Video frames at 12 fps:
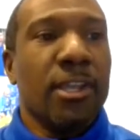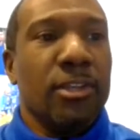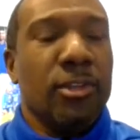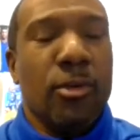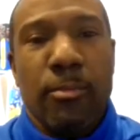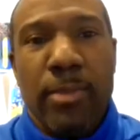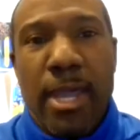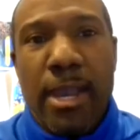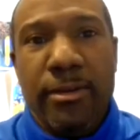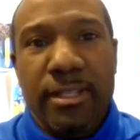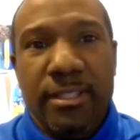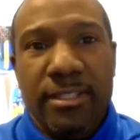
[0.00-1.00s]
You don't
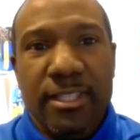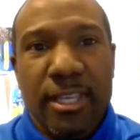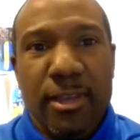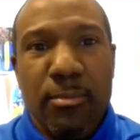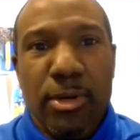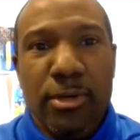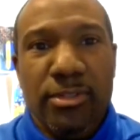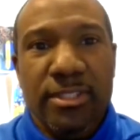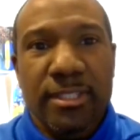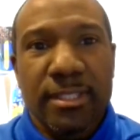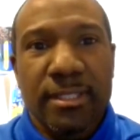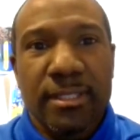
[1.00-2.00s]
marry the same
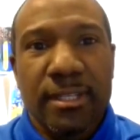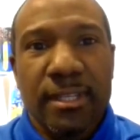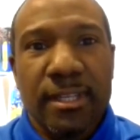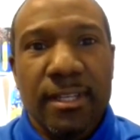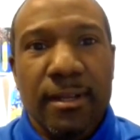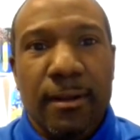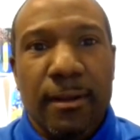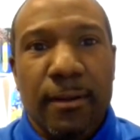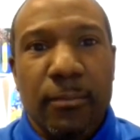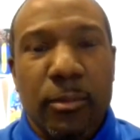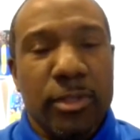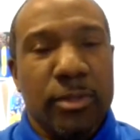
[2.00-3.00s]
person
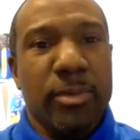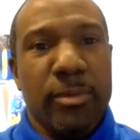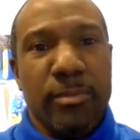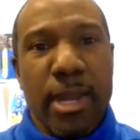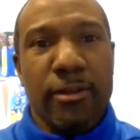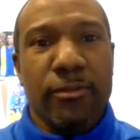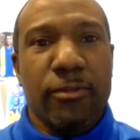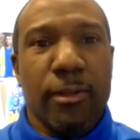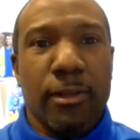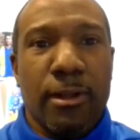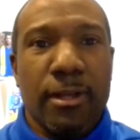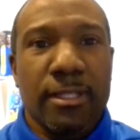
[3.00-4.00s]
um, when you've been married for
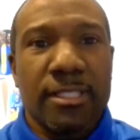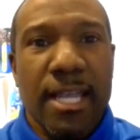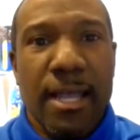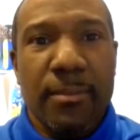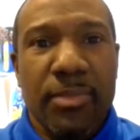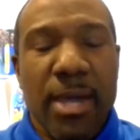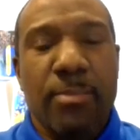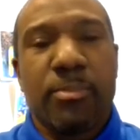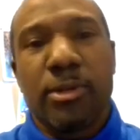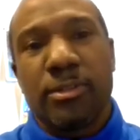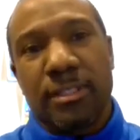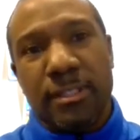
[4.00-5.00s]
a long time. That
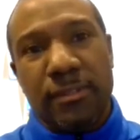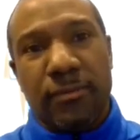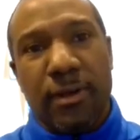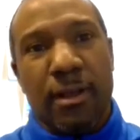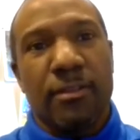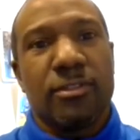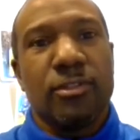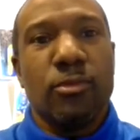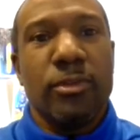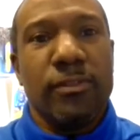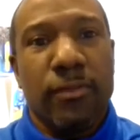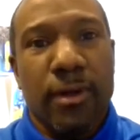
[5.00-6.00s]
person evolves,
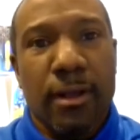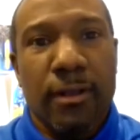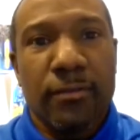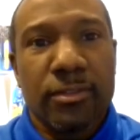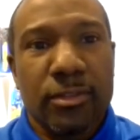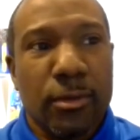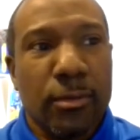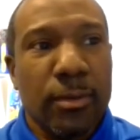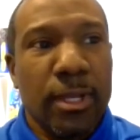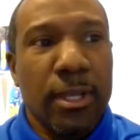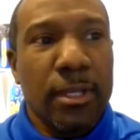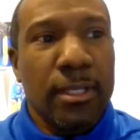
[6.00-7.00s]
you evolve. So
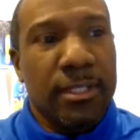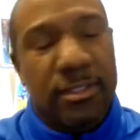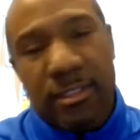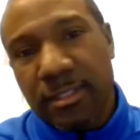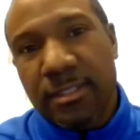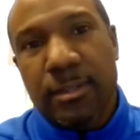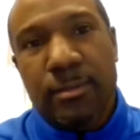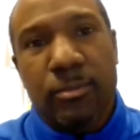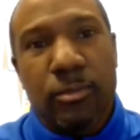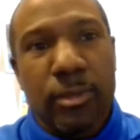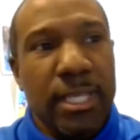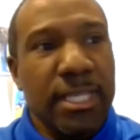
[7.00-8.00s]
it's just uh,
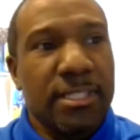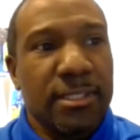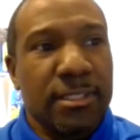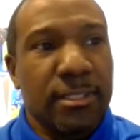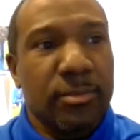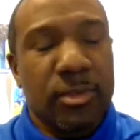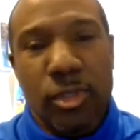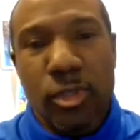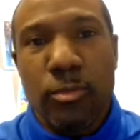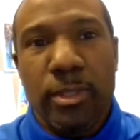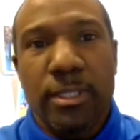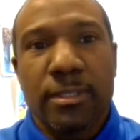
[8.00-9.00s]
relationships,
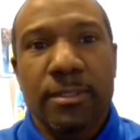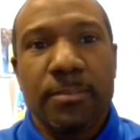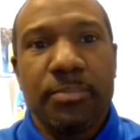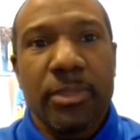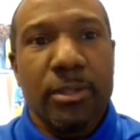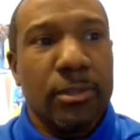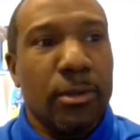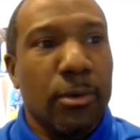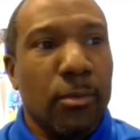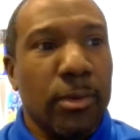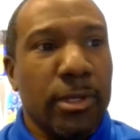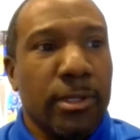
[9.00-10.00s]
humans. You
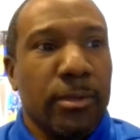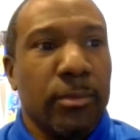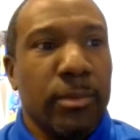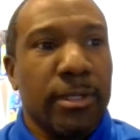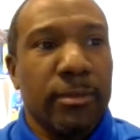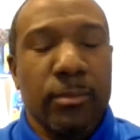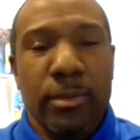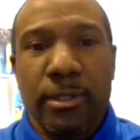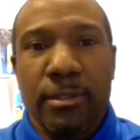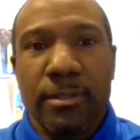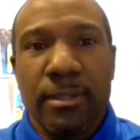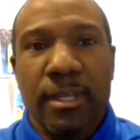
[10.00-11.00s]
know, we're we're
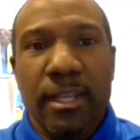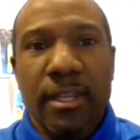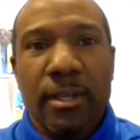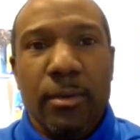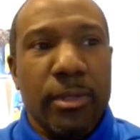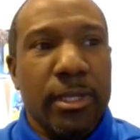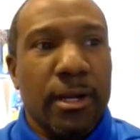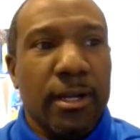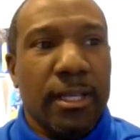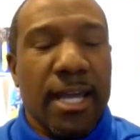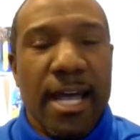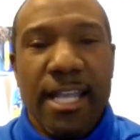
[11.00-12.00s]
we're we
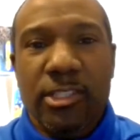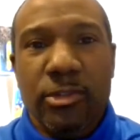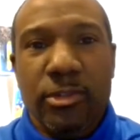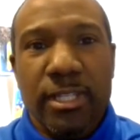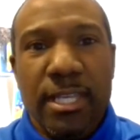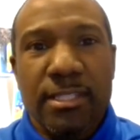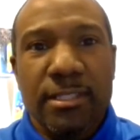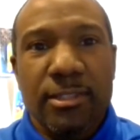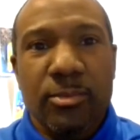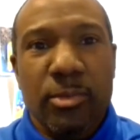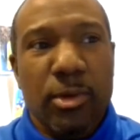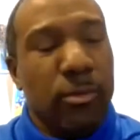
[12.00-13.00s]
are God's
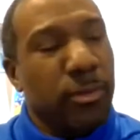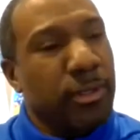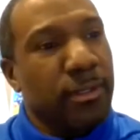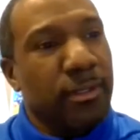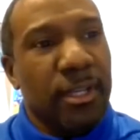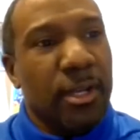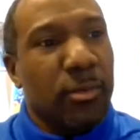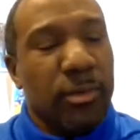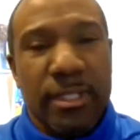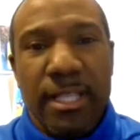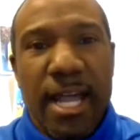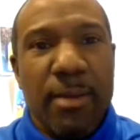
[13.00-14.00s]
creations, but we're
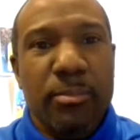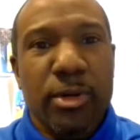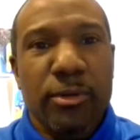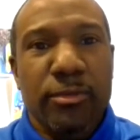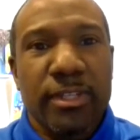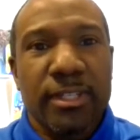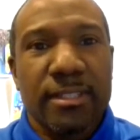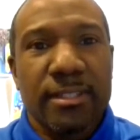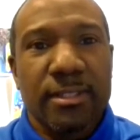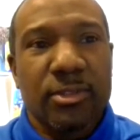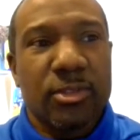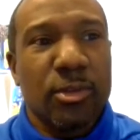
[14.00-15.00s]
we're not perfect.
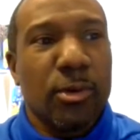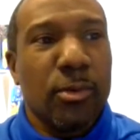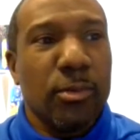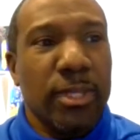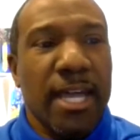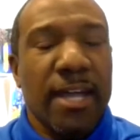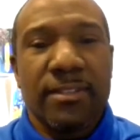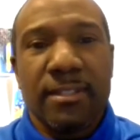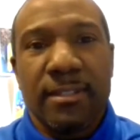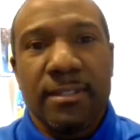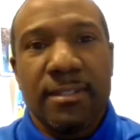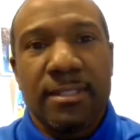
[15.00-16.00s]
So we have
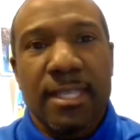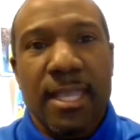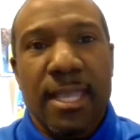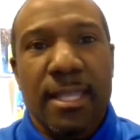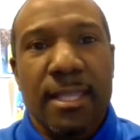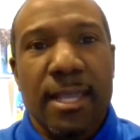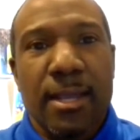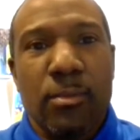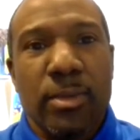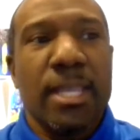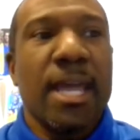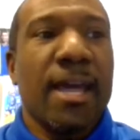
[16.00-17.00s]
to understand that
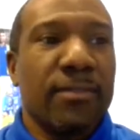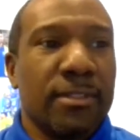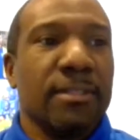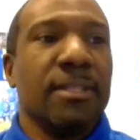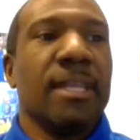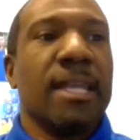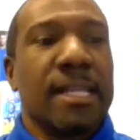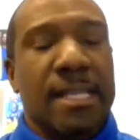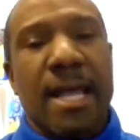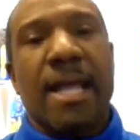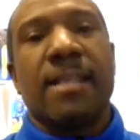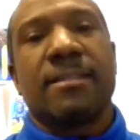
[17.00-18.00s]
we have to
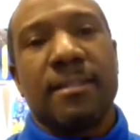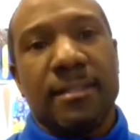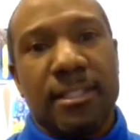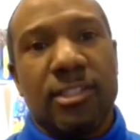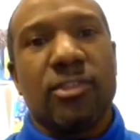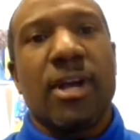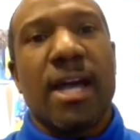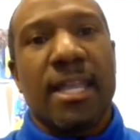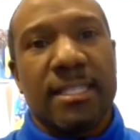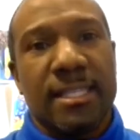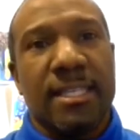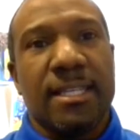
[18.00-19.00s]
constantly try
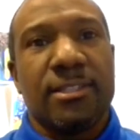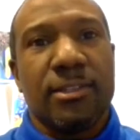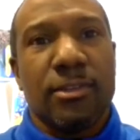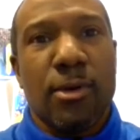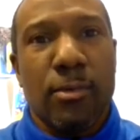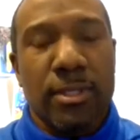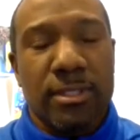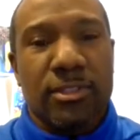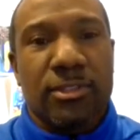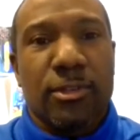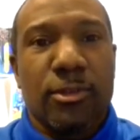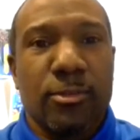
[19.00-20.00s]
to get to know and
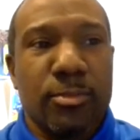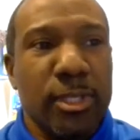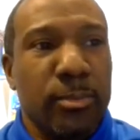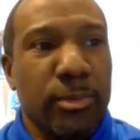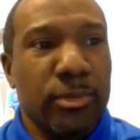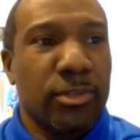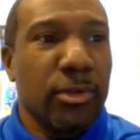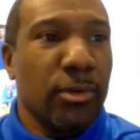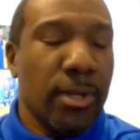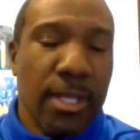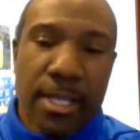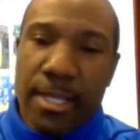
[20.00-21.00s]
discern people.
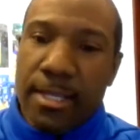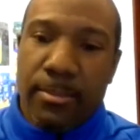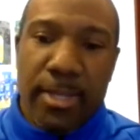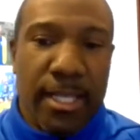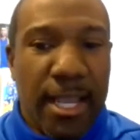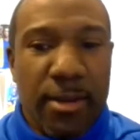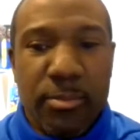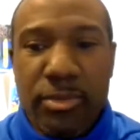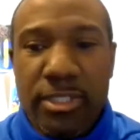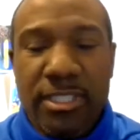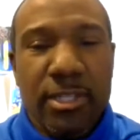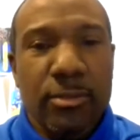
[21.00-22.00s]
So man, I
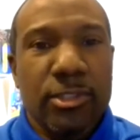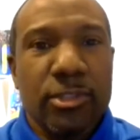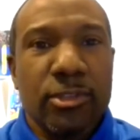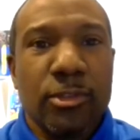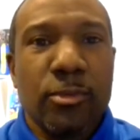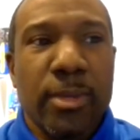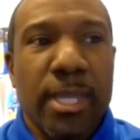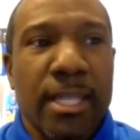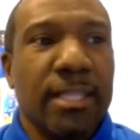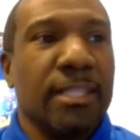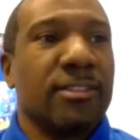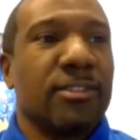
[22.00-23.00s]
appreciate what you do, man.
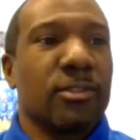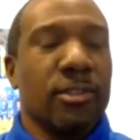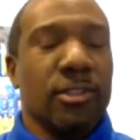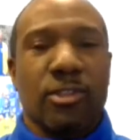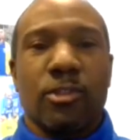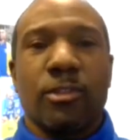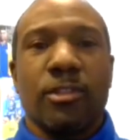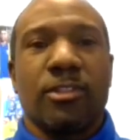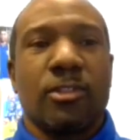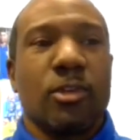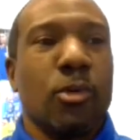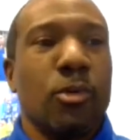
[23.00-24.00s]
And it's it's
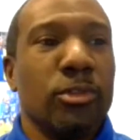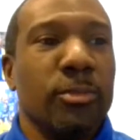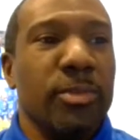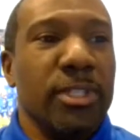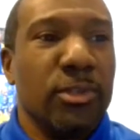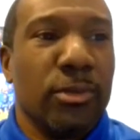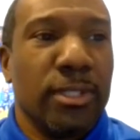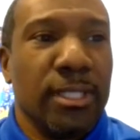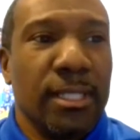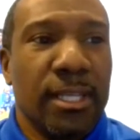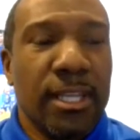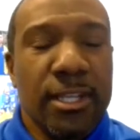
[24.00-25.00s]
it's cool to be doing
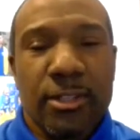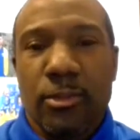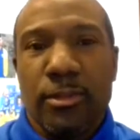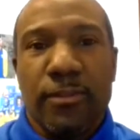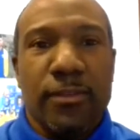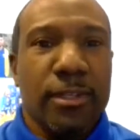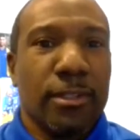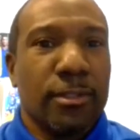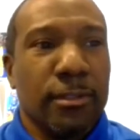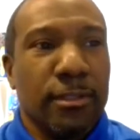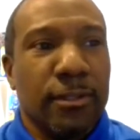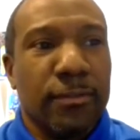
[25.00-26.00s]
it through the
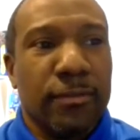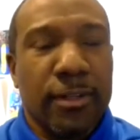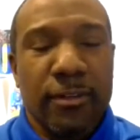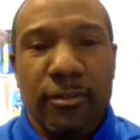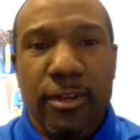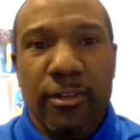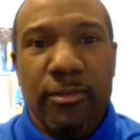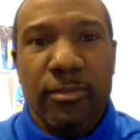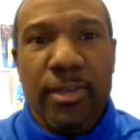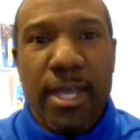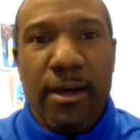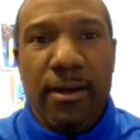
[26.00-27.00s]
vehicle of of
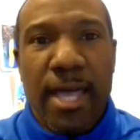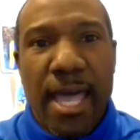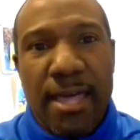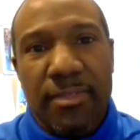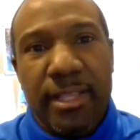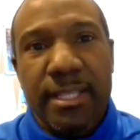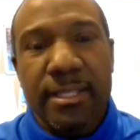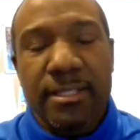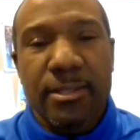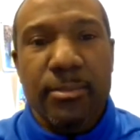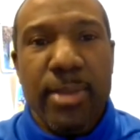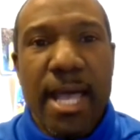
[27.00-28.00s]
of our uh,
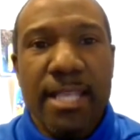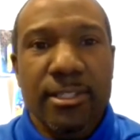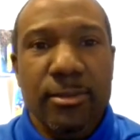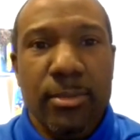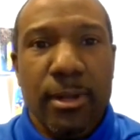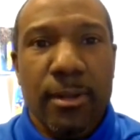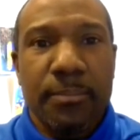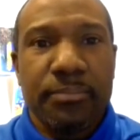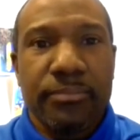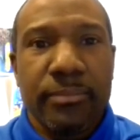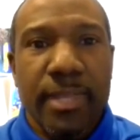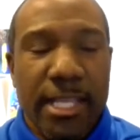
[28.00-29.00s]
athletics and basketball.
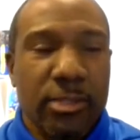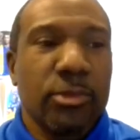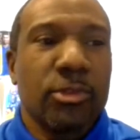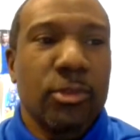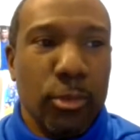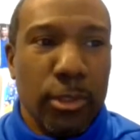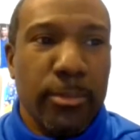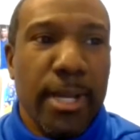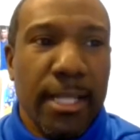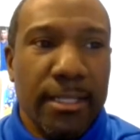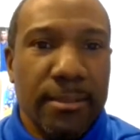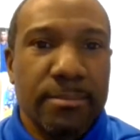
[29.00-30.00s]
That's what's cool
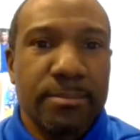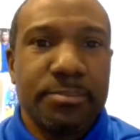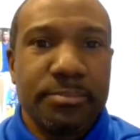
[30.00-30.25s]
about it.